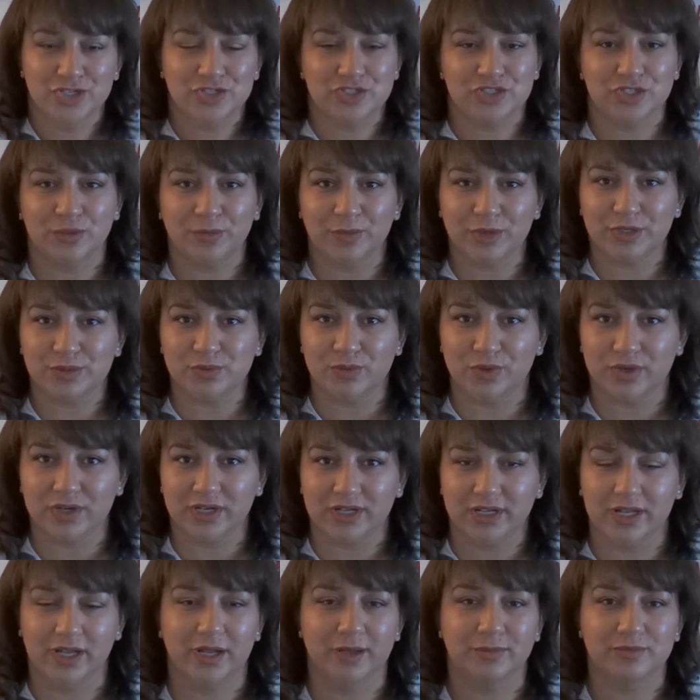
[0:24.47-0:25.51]
So much more
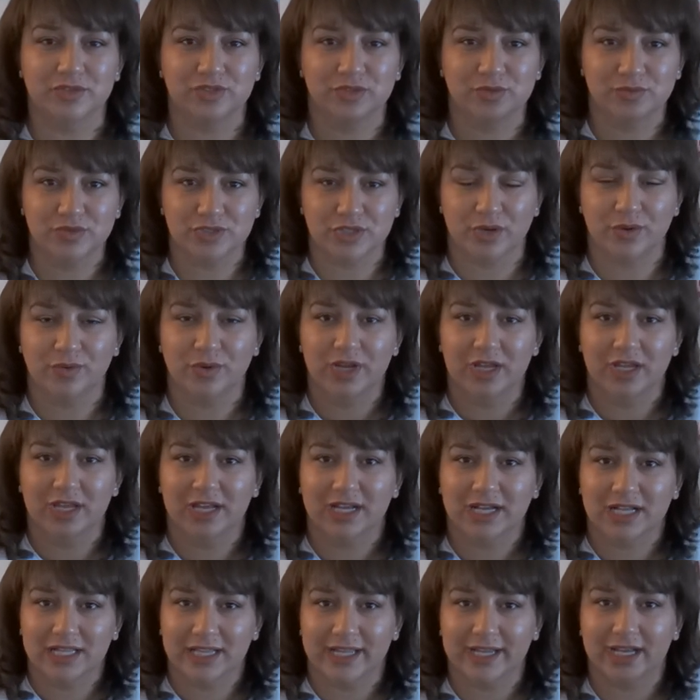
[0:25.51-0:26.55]
to come, so don't
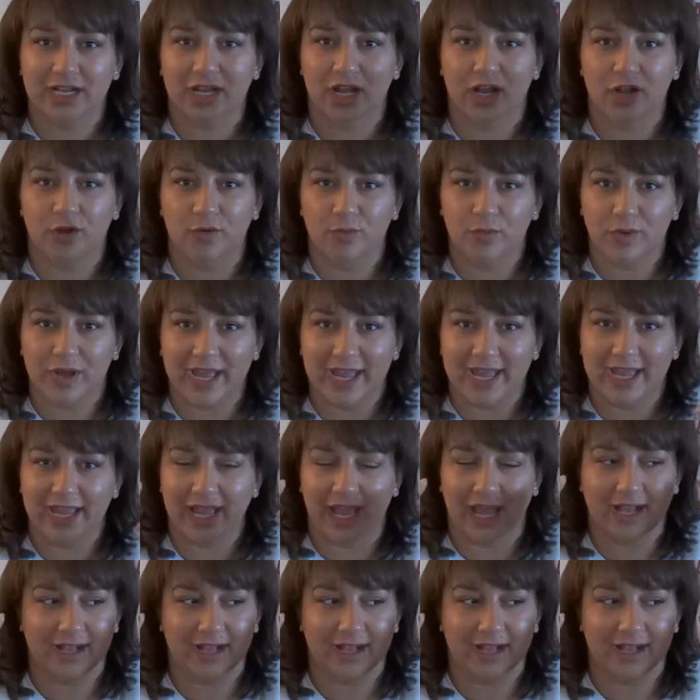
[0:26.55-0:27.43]
click away.